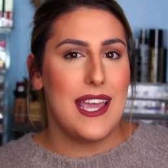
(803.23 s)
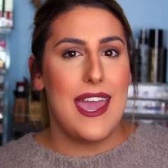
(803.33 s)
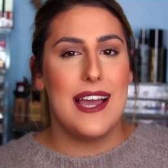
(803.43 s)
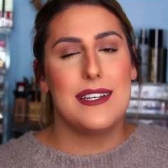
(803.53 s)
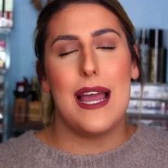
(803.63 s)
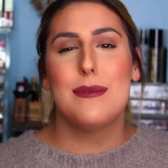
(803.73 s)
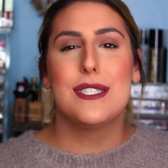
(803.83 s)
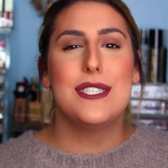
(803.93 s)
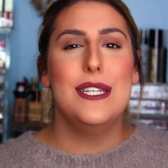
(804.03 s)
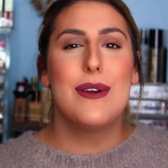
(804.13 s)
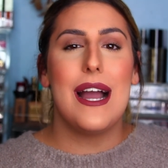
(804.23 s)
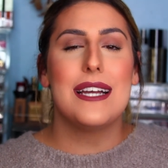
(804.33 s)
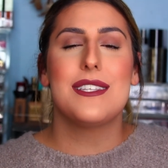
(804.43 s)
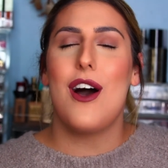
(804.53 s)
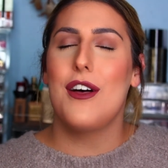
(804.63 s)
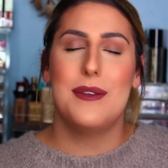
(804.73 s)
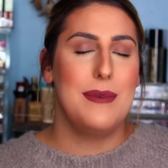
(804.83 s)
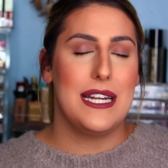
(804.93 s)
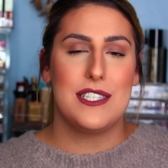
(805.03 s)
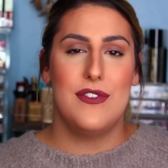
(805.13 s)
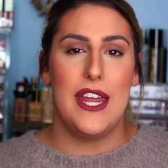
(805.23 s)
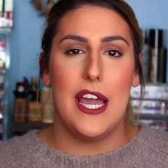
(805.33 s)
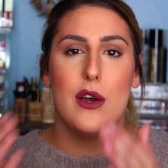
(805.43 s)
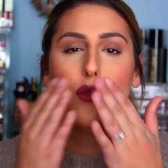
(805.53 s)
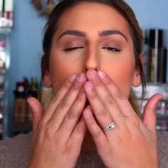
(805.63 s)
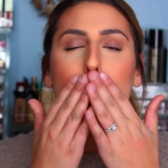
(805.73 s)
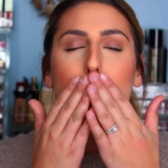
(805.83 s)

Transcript: and I will see you guys all in my next video.